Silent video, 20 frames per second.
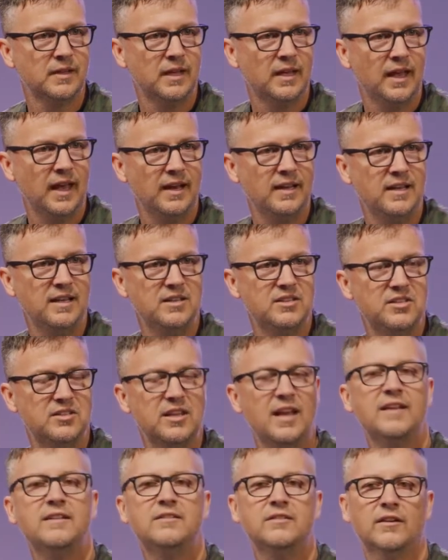And he
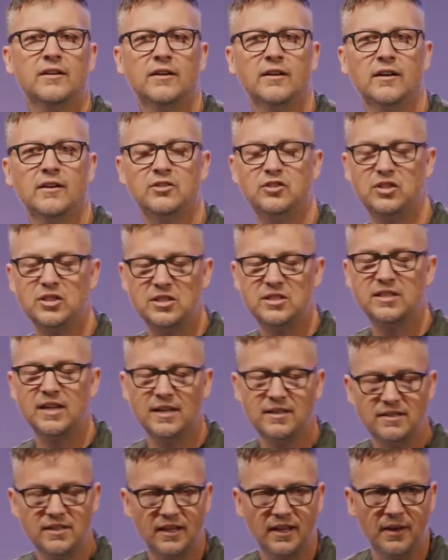said to her, she
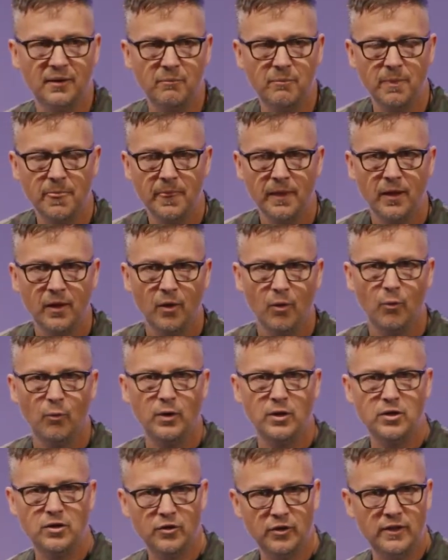said to him,
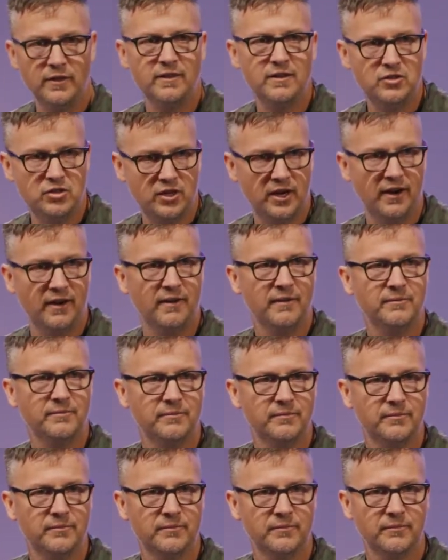"When you're in the chair,
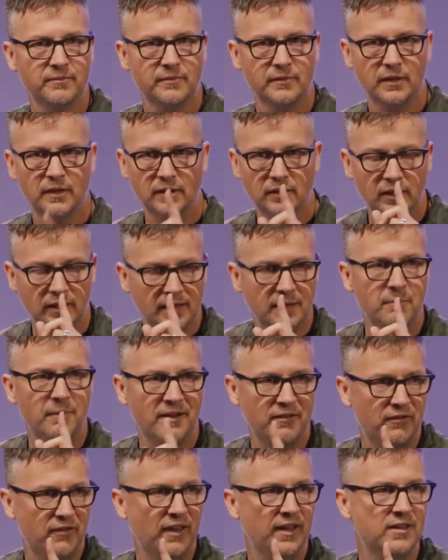look at my
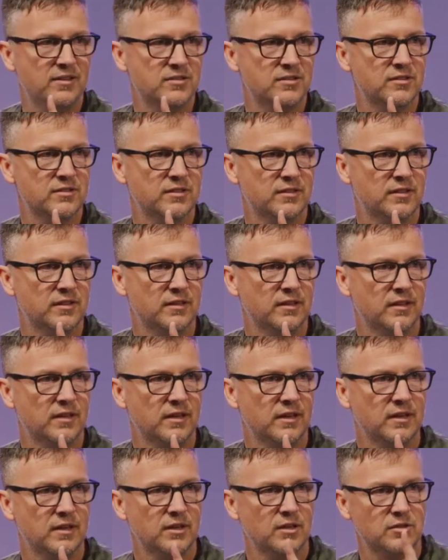face.
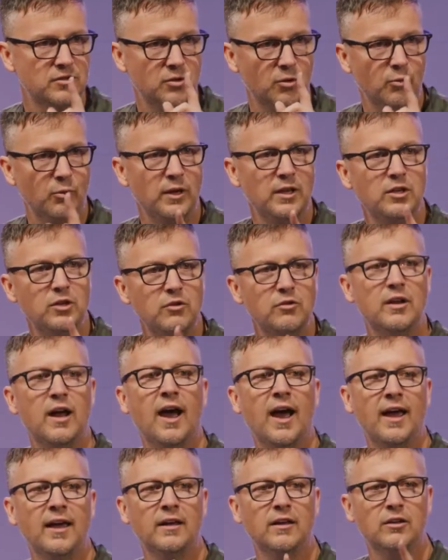So when you
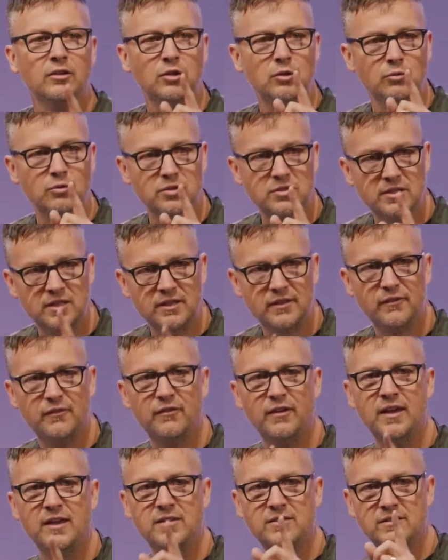die, you will see the
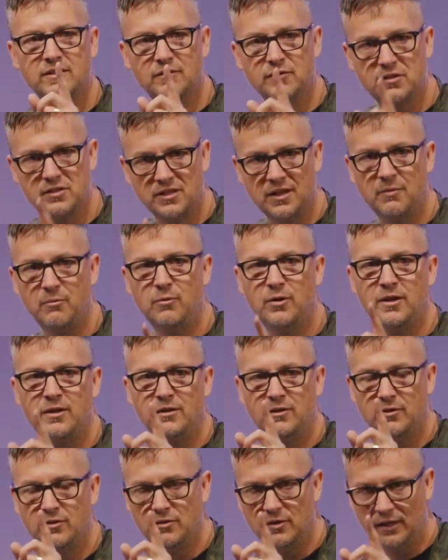face of someone
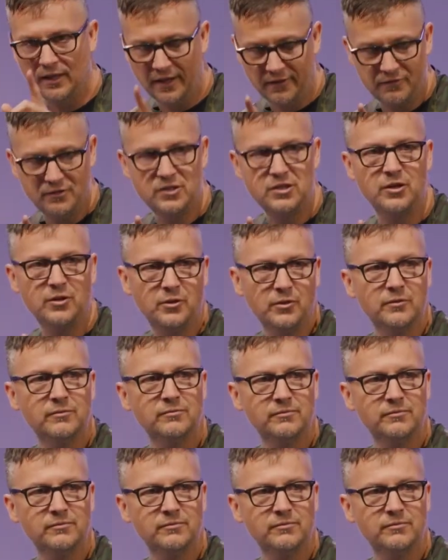who loves you."